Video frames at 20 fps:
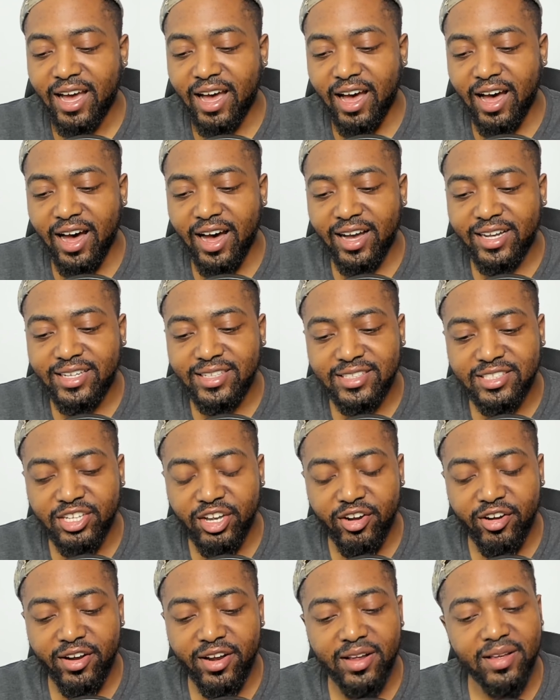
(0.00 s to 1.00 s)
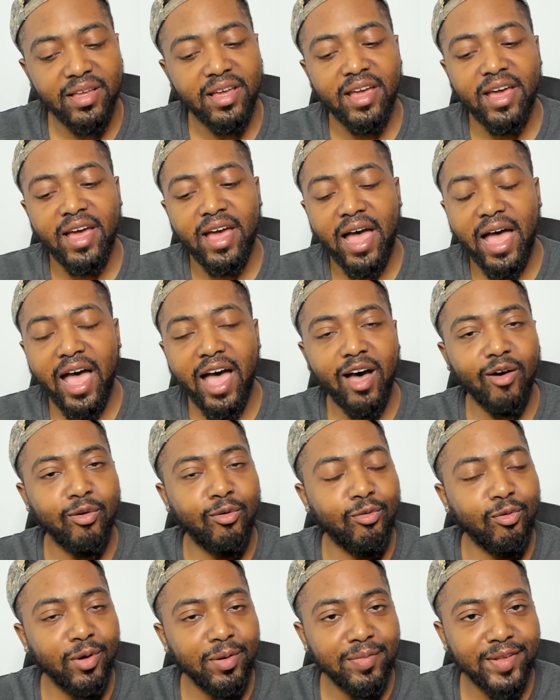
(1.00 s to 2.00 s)
Uh, considering
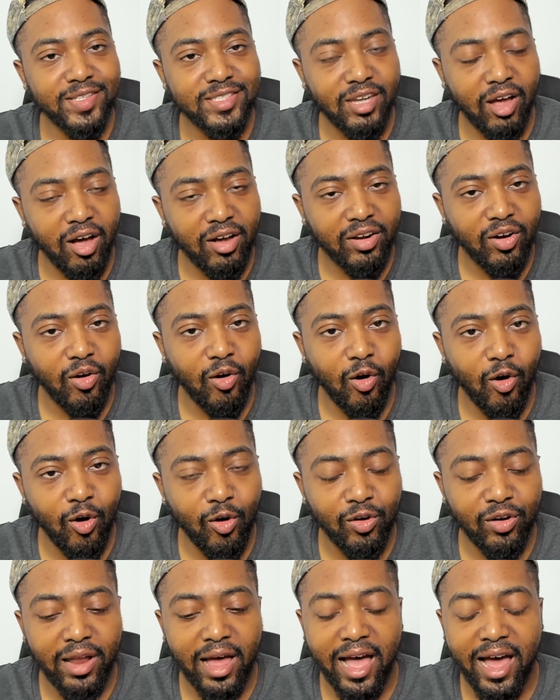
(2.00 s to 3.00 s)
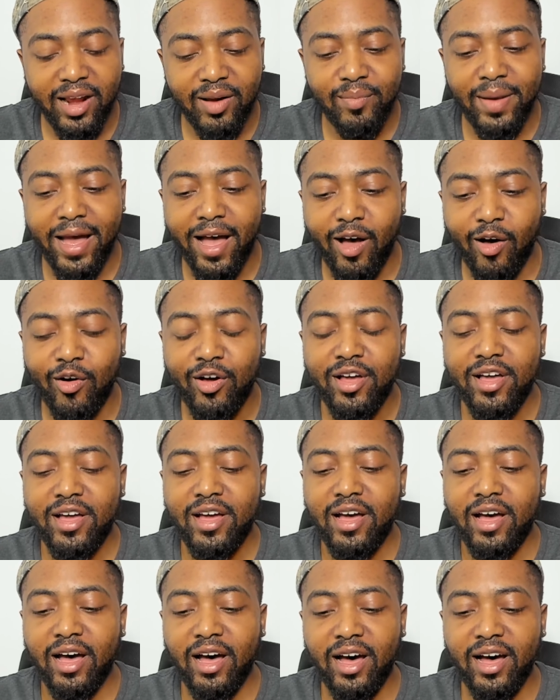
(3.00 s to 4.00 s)
how we've been talking a whole lot about
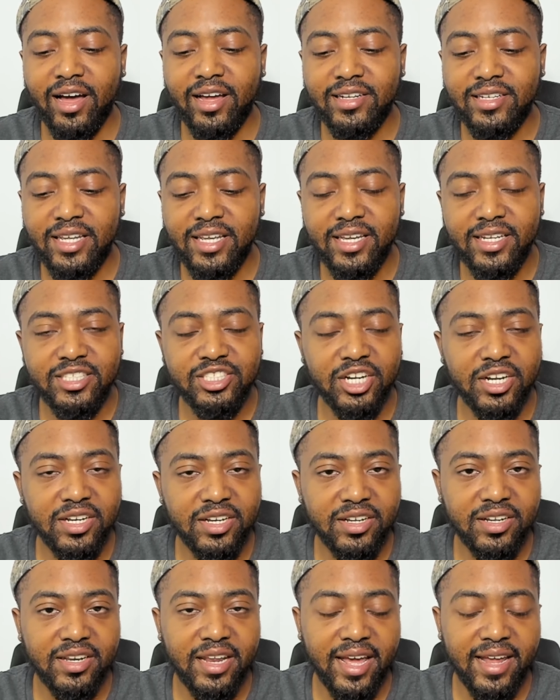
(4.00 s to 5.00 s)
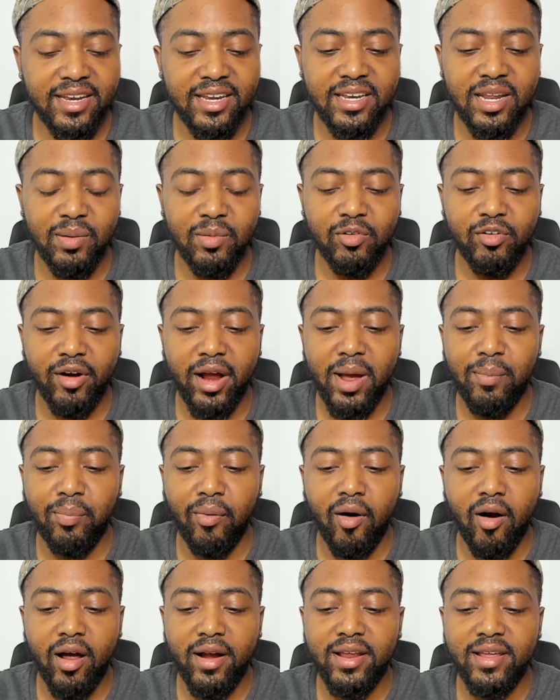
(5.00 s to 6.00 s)
uh, the agenda that the Democrat
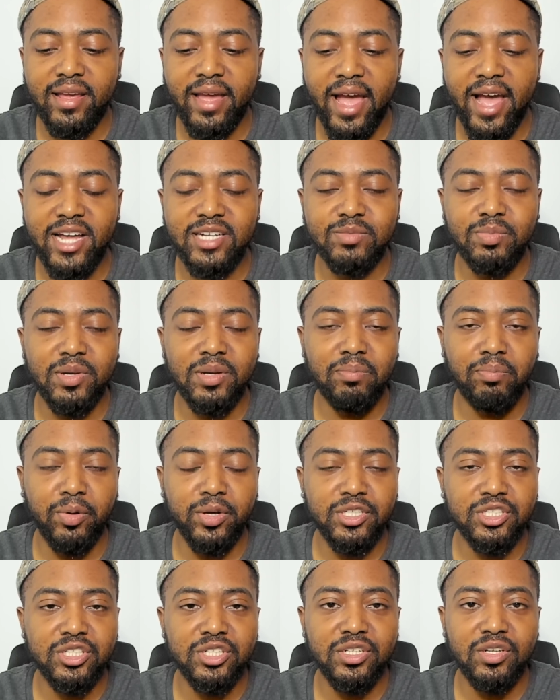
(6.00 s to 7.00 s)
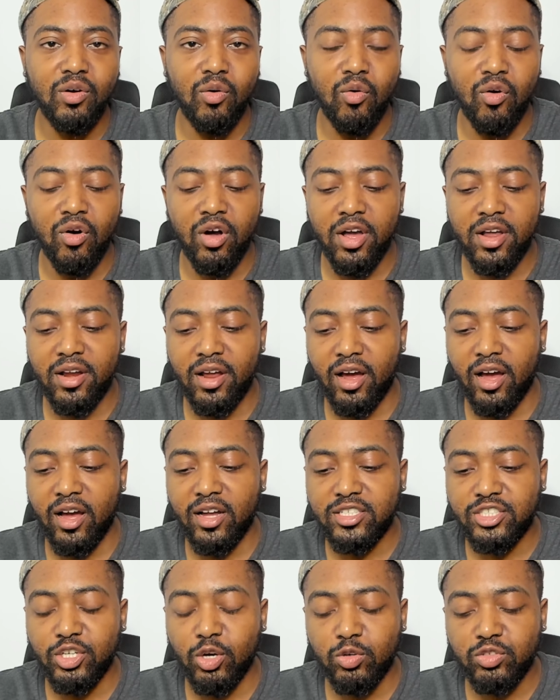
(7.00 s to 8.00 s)
Party has been pushing on
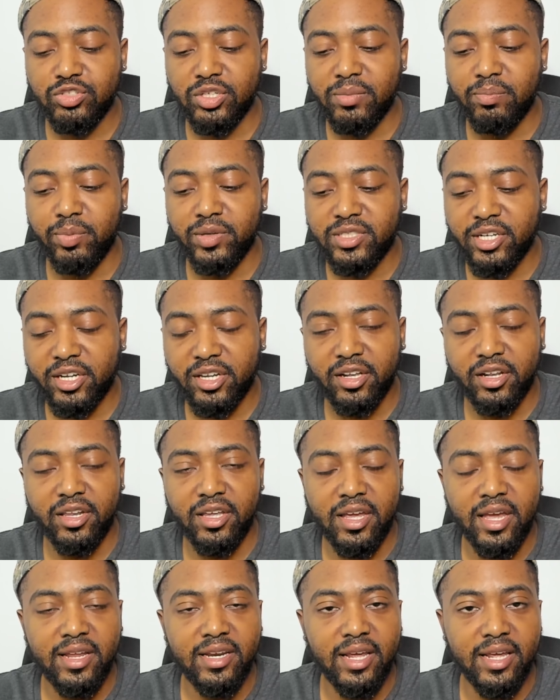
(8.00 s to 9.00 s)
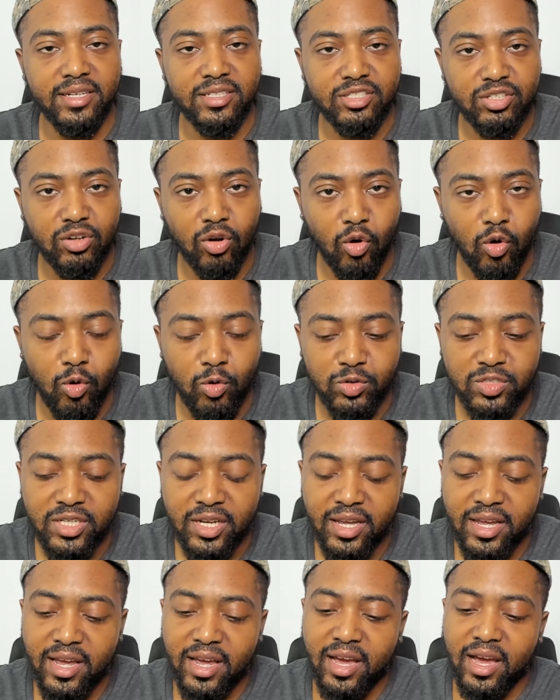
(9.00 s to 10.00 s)
uh, children, particularly in, in schools,
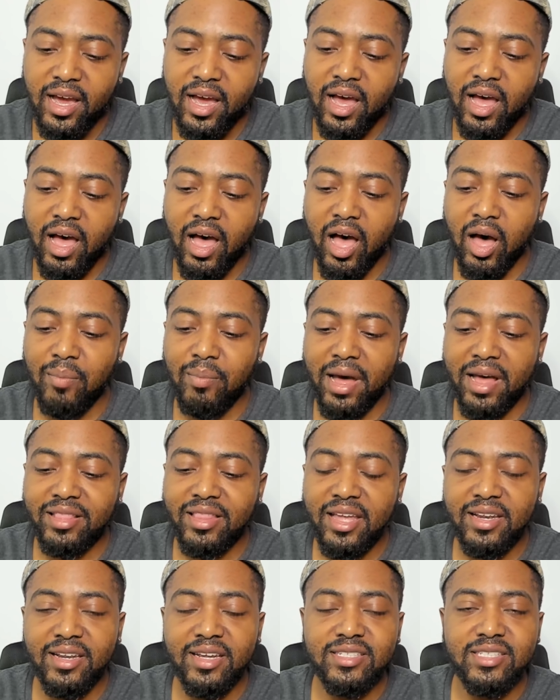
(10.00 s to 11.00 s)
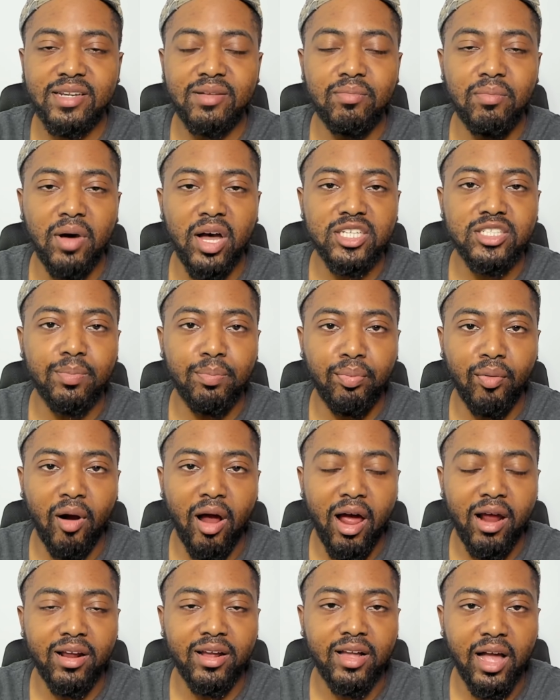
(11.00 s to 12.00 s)
um, I think there's a much
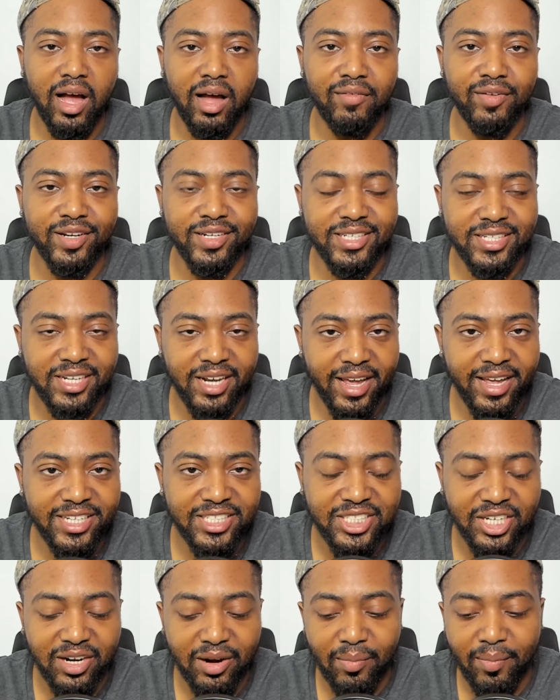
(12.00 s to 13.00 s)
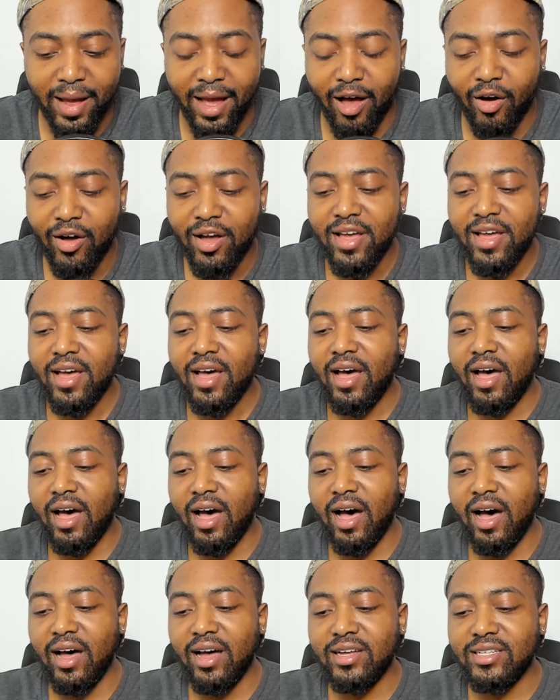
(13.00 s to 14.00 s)
broader conversation about
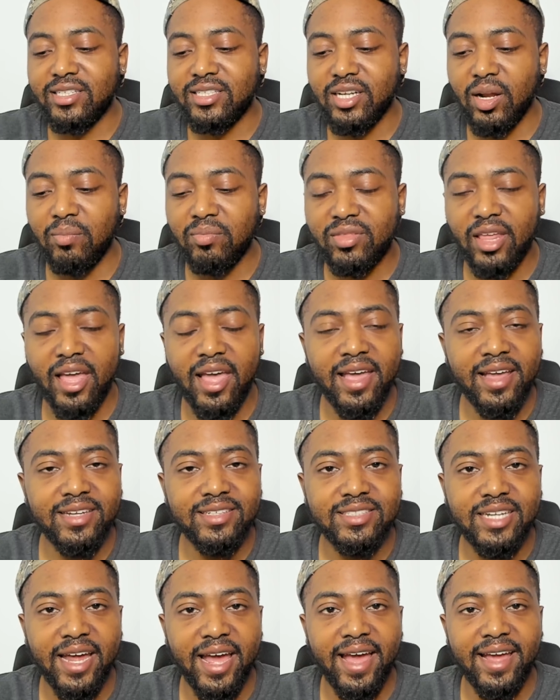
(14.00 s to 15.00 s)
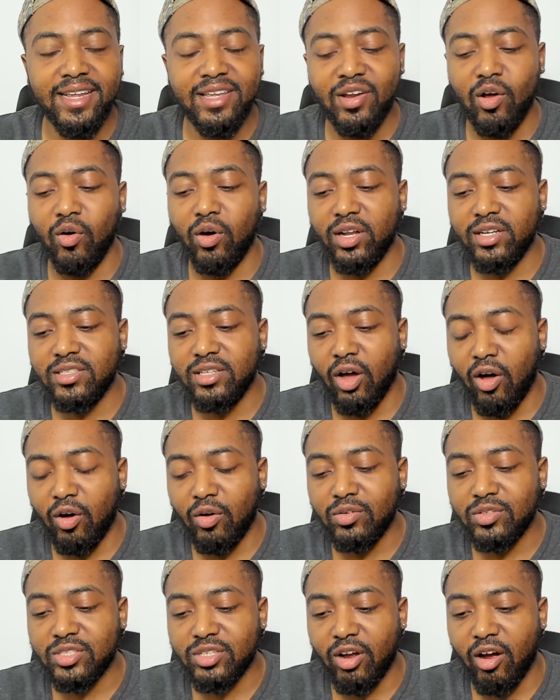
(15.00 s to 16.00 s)
uh, some things that you know
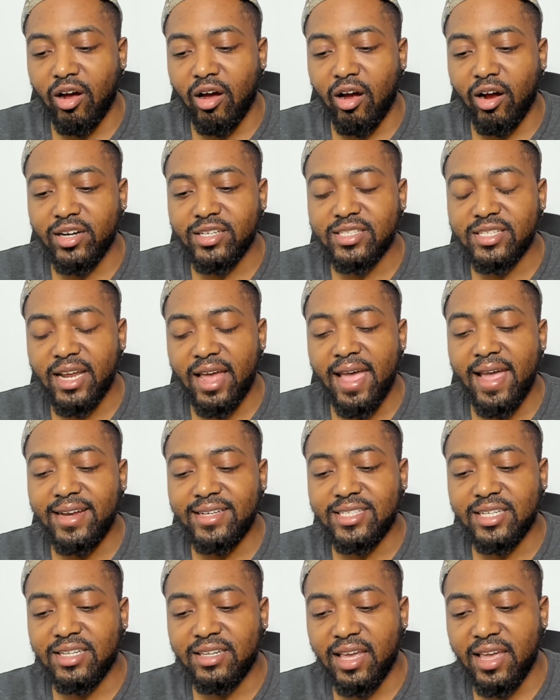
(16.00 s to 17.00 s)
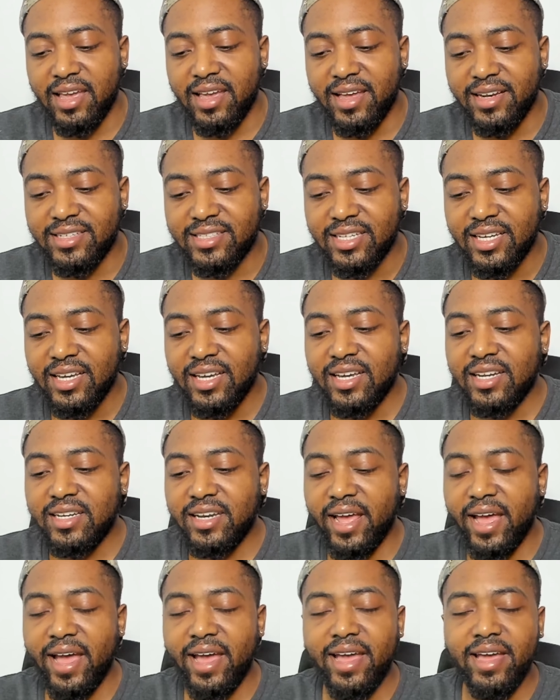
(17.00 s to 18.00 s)
adults are, are saying to kids
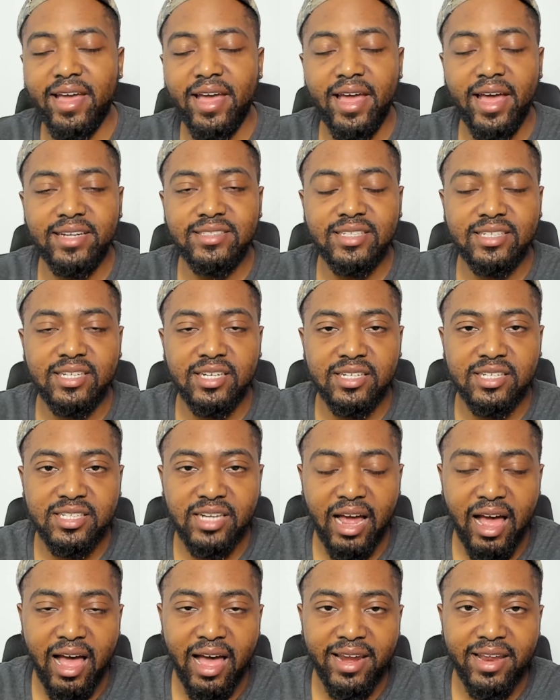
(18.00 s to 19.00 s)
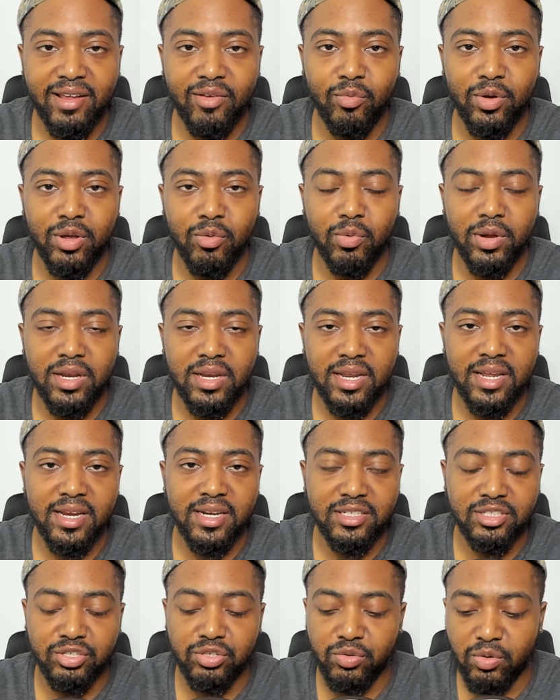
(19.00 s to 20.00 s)
that as a society we, we
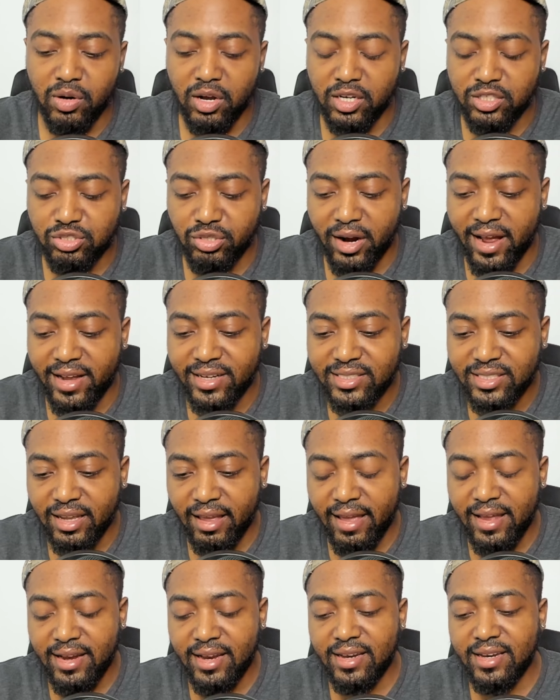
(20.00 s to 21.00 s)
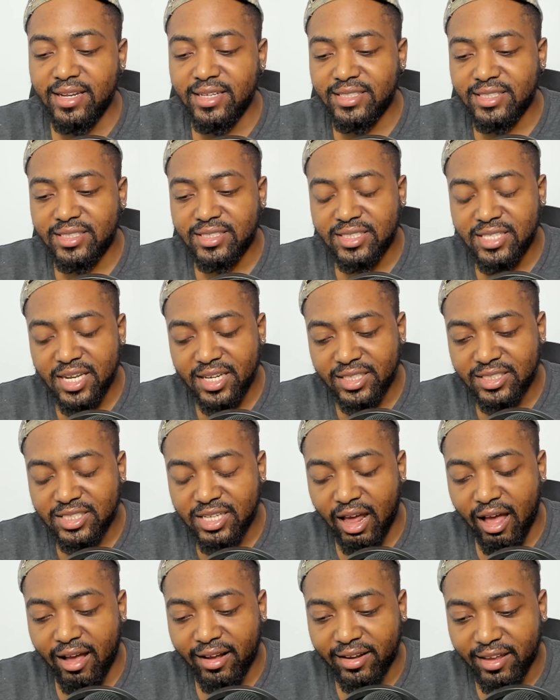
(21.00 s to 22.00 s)
need to address. And in this
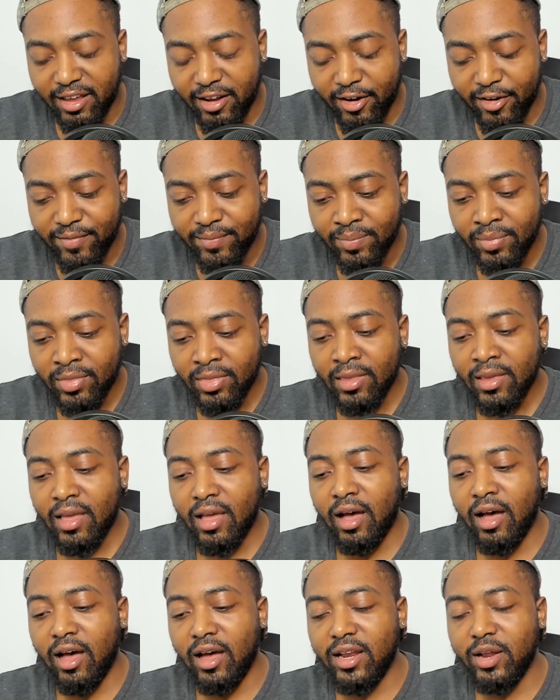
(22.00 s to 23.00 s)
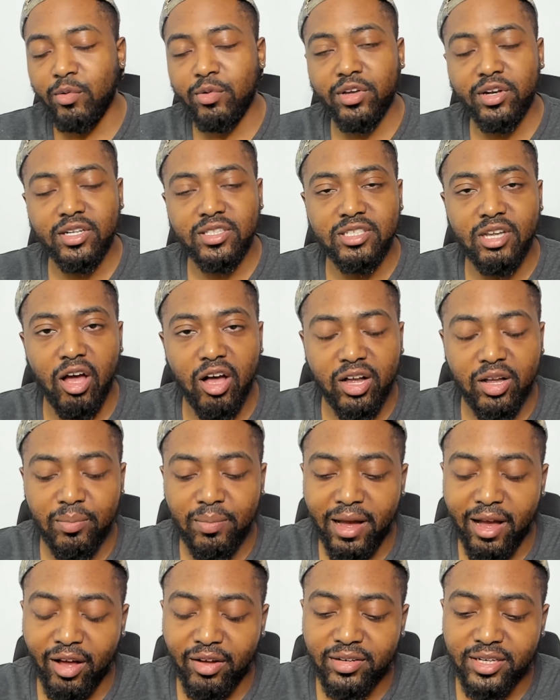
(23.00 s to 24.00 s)
TikTok here uh, that we're going to talk
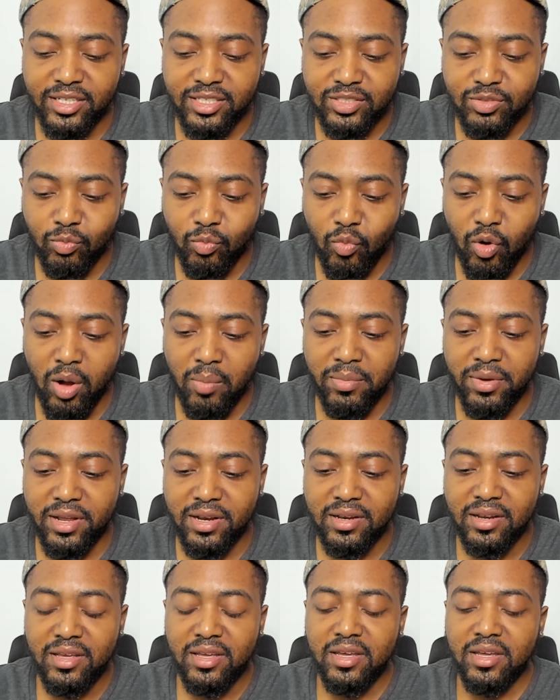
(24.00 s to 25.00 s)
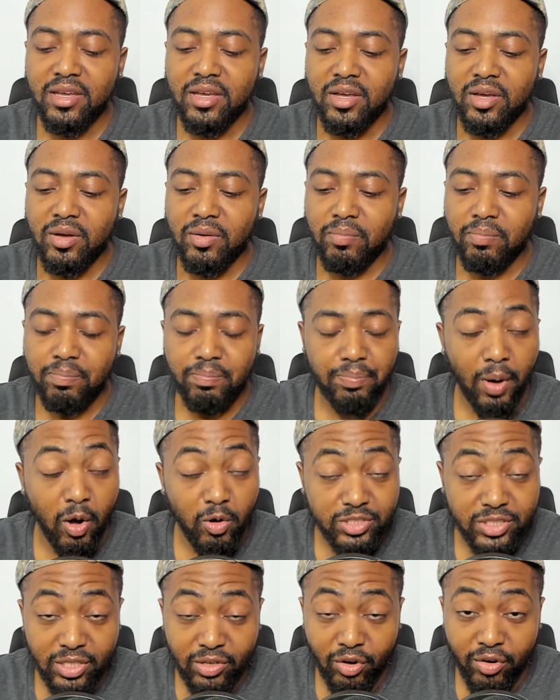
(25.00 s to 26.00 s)
about, this woman
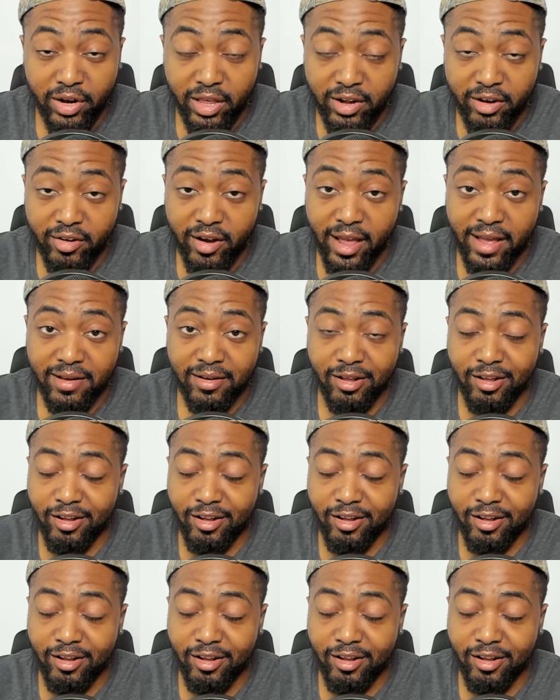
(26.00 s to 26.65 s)
posted on the internet,